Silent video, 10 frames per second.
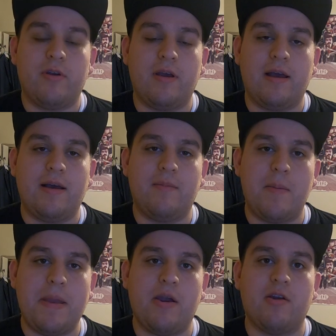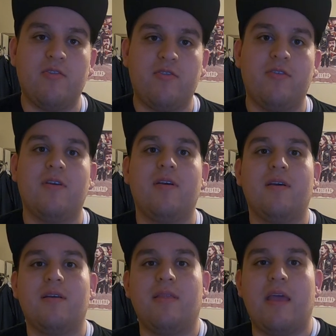My parents,
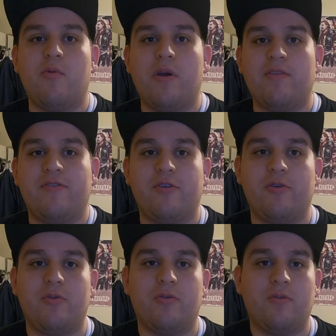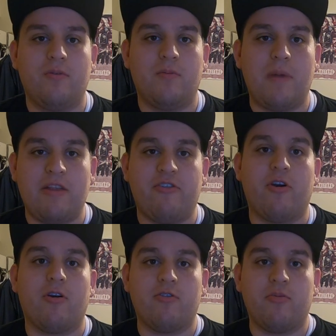they went to my
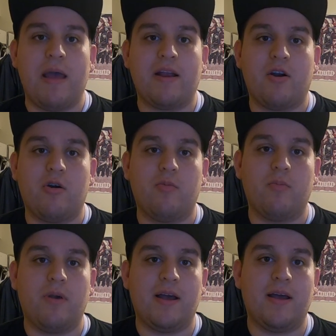church back home,